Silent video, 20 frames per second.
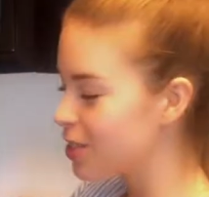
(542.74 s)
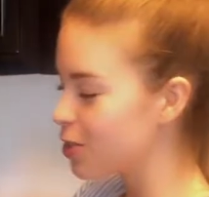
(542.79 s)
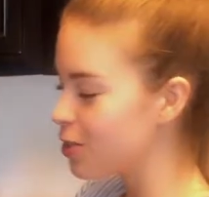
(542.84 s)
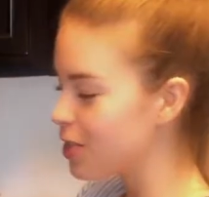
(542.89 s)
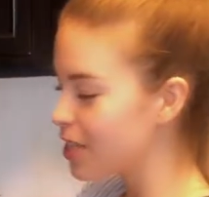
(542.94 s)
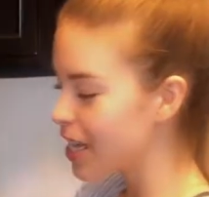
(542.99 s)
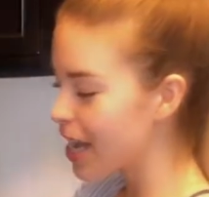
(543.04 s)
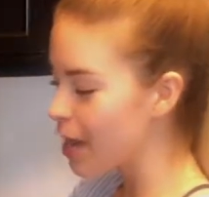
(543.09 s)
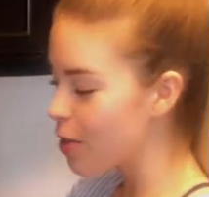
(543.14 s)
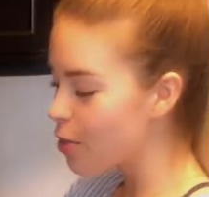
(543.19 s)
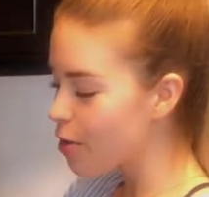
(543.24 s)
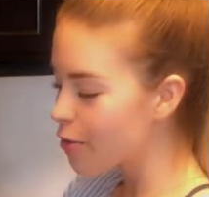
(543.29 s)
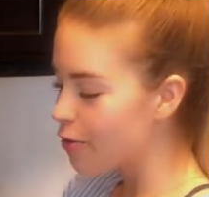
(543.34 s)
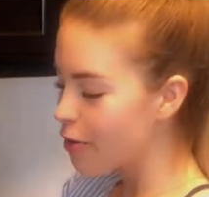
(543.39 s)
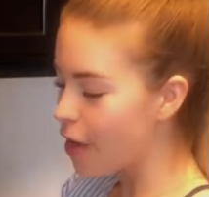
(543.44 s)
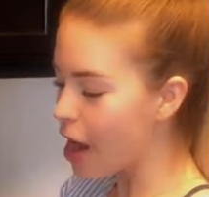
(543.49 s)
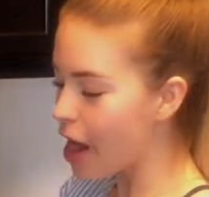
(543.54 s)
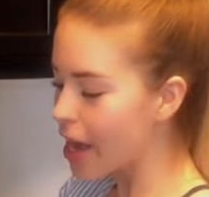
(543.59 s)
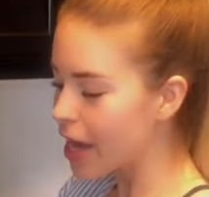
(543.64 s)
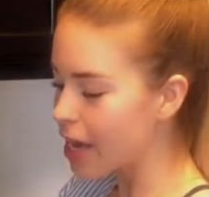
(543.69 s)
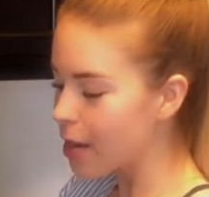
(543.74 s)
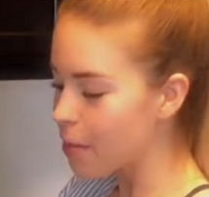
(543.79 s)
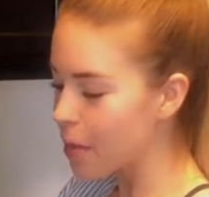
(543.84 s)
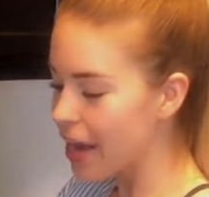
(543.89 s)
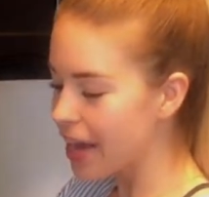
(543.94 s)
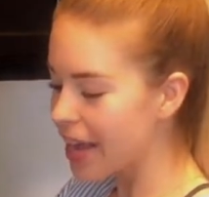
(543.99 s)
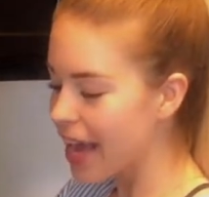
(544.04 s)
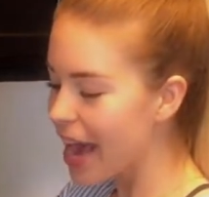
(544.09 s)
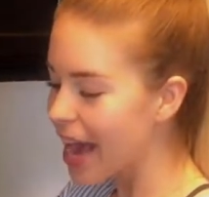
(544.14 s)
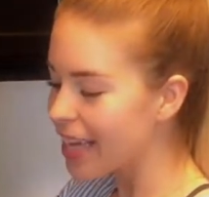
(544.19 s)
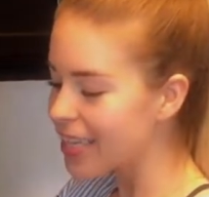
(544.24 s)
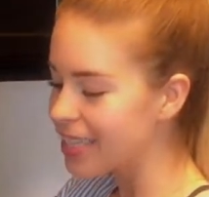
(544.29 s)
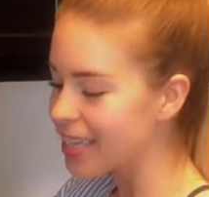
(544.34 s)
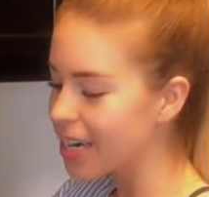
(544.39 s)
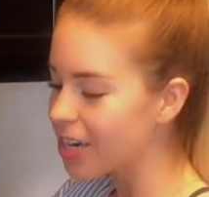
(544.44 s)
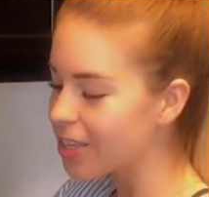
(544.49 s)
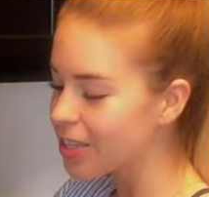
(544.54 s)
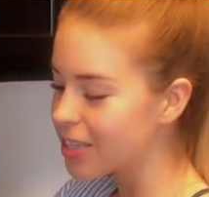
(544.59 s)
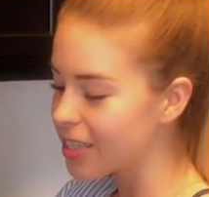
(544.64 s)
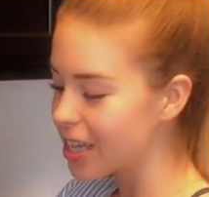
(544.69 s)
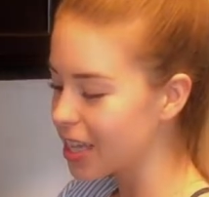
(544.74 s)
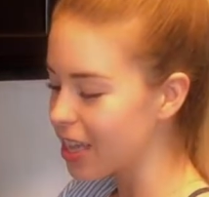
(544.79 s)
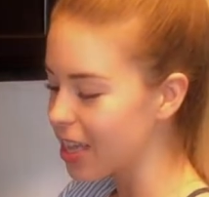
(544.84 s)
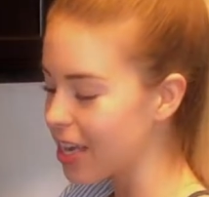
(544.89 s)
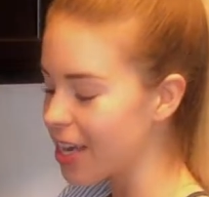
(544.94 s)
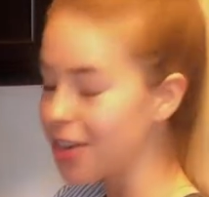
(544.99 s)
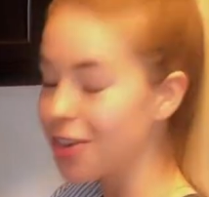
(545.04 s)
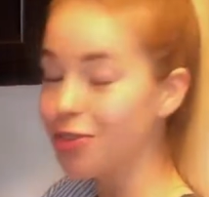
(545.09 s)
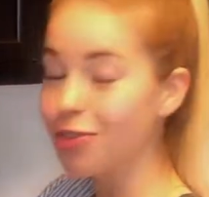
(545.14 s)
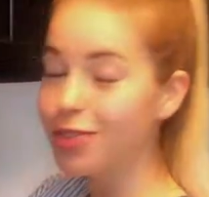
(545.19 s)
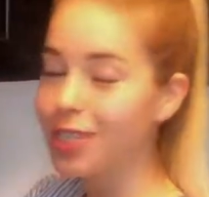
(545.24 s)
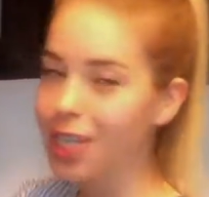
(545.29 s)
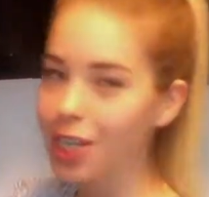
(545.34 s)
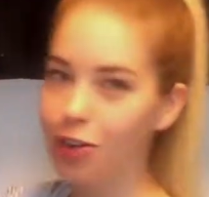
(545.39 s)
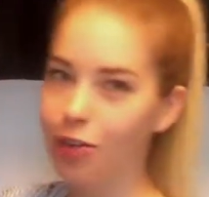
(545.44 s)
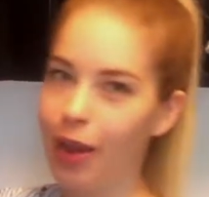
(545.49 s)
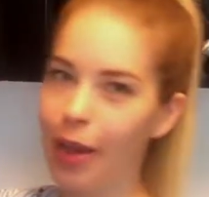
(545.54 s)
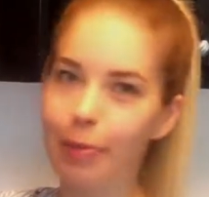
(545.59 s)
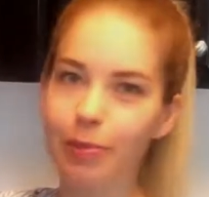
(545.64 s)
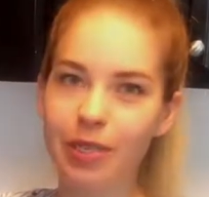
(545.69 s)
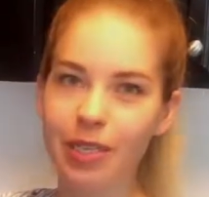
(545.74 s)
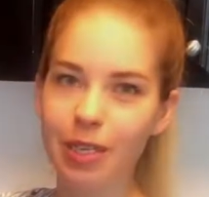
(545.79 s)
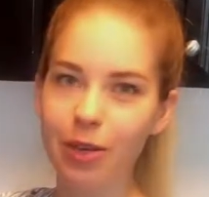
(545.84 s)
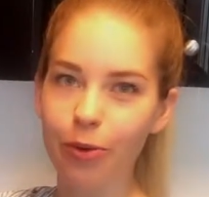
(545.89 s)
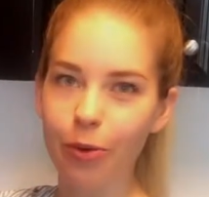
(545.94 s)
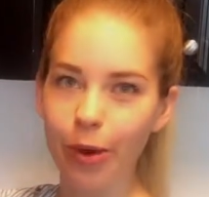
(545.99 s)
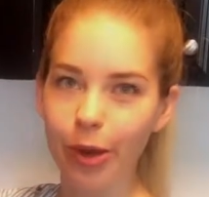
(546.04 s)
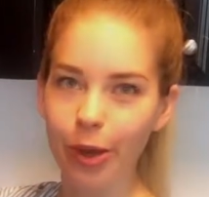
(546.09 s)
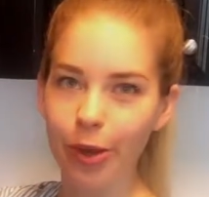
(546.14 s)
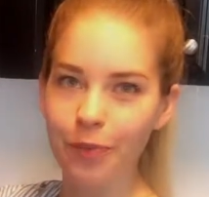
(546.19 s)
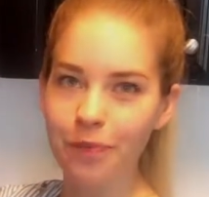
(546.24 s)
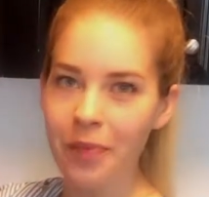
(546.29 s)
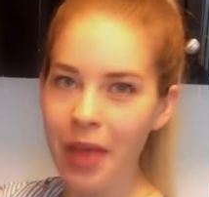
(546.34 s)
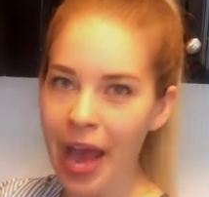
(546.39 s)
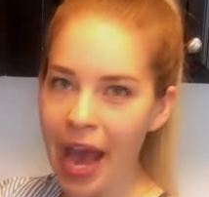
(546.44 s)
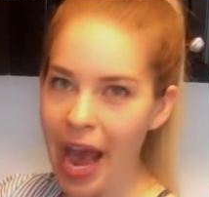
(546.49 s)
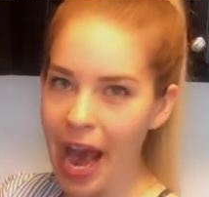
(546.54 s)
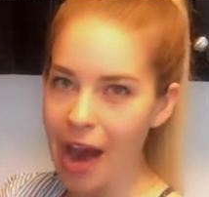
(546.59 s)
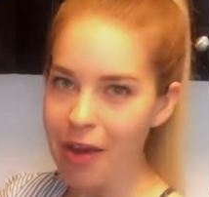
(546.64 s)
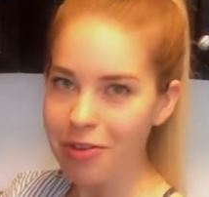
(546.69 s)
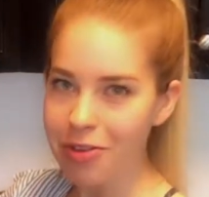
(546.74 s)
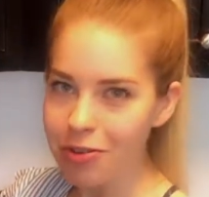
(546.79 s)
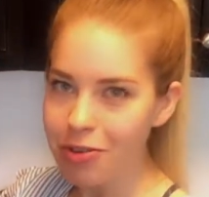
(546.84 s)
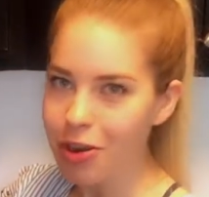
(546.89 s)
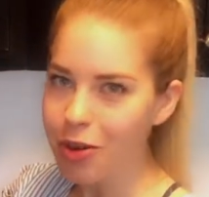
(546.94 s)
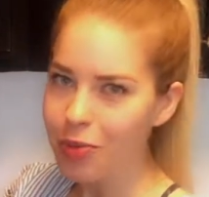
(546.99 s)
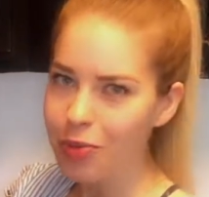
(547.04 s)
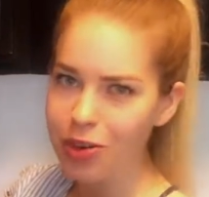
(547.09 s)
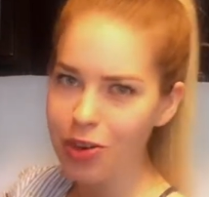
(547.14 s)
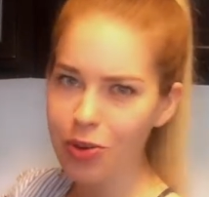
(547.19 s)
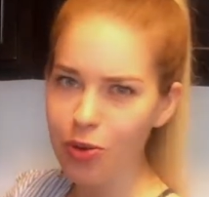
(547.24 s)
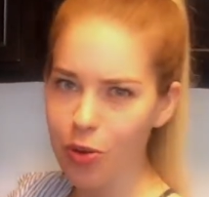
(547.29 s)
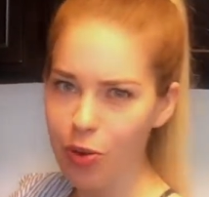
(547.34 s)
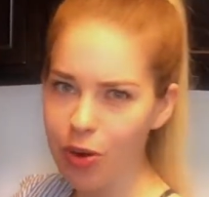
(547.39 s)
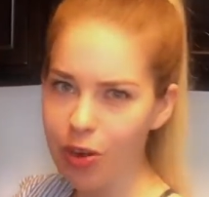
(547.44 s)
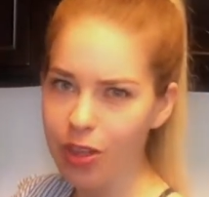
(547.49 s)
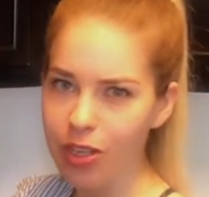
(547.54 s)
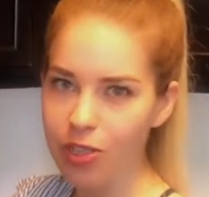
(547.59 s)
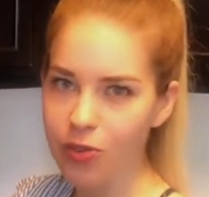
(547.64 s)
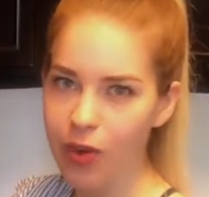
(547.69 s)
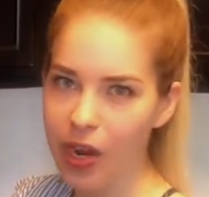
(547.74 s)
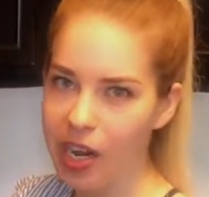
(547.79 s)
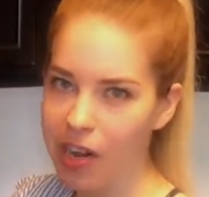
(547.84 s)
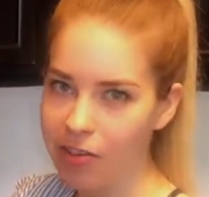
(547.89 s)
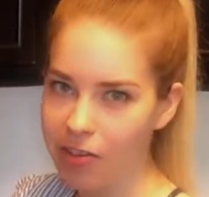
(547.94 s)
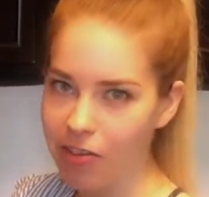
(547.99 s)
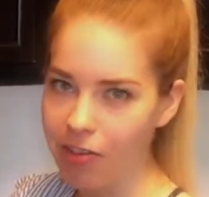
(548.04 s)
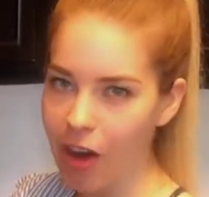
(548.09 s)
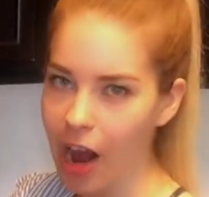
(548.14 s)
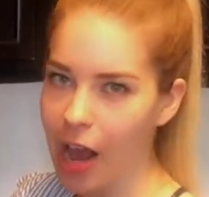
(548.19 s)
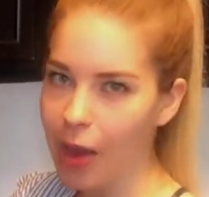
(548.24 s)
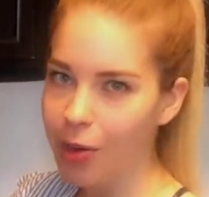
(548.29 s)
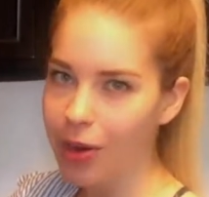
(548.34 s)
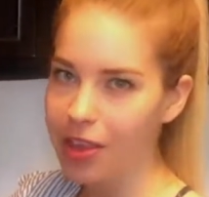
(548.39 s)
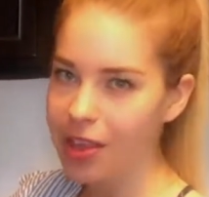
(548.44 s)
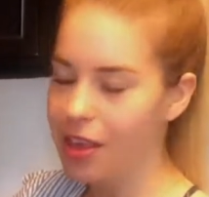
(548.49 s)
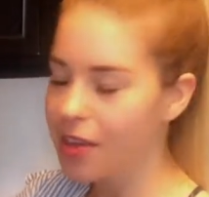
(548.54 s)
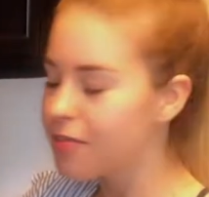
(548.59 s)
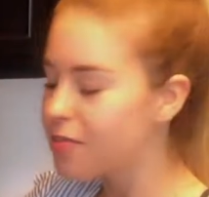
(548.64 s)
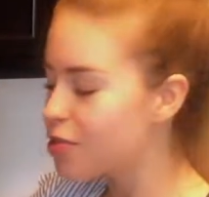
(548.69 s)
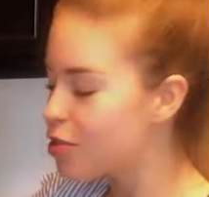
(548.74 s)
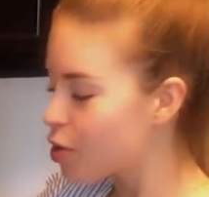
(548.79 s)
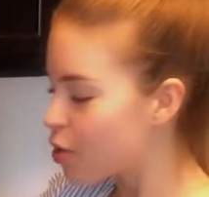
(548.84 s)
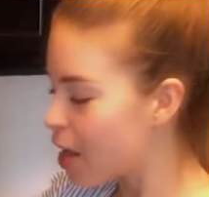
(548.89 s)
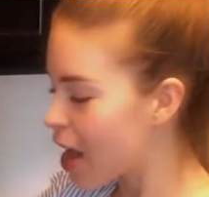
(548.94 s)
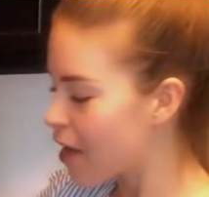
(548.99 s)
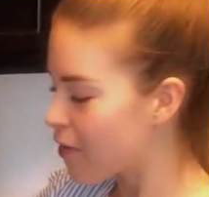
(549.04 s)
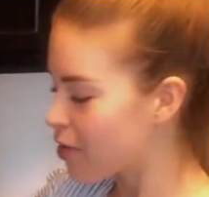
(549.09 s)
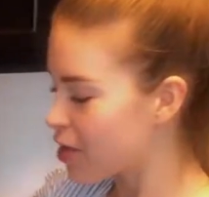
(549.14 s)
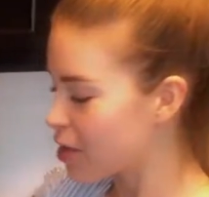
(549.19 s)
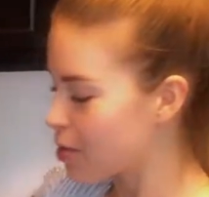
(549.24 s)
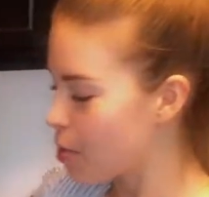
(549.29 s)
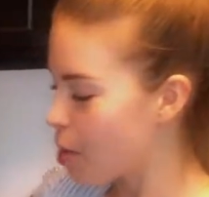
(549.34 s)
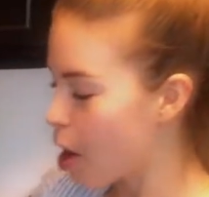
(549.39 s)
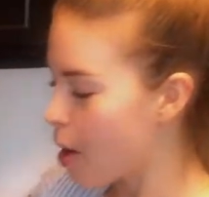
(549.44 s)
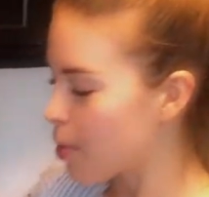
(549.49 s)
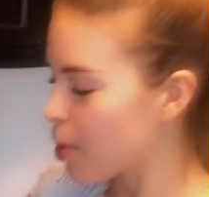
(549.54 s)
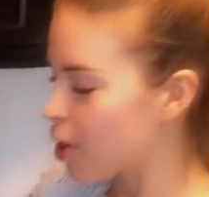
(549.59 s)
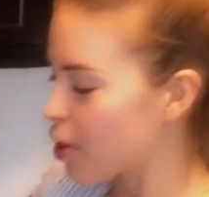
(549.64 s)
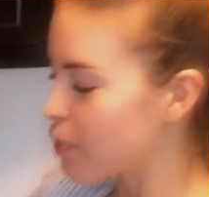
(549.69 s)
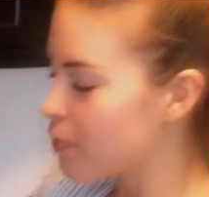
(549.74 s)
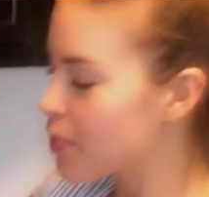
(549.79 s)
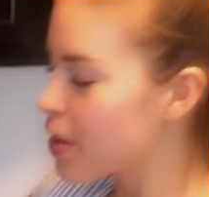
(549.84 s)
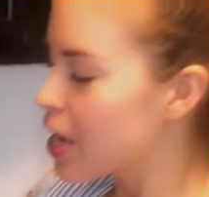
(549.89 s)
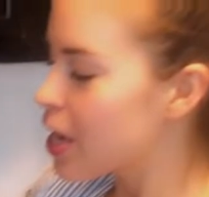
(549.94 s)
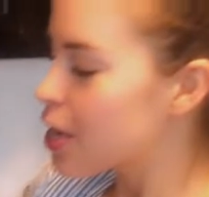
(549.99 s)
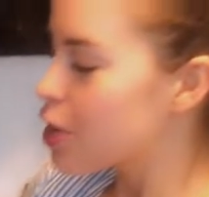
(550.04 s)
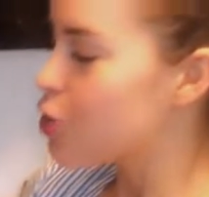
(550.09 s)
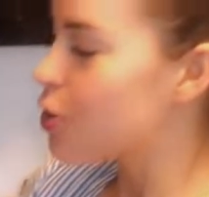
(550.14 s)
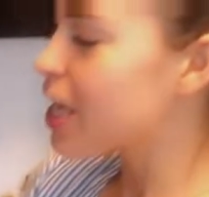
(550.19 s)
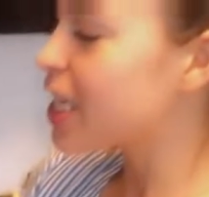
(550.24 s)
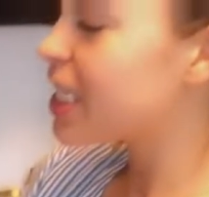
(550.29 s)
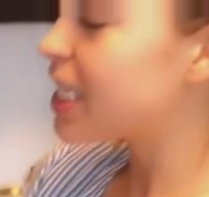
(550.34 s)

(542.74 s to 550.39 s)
today we're frying in my cast iron skillet using grapeseed oil. How do you know when your oil is ready to fry with if you don't have a thermometer? You can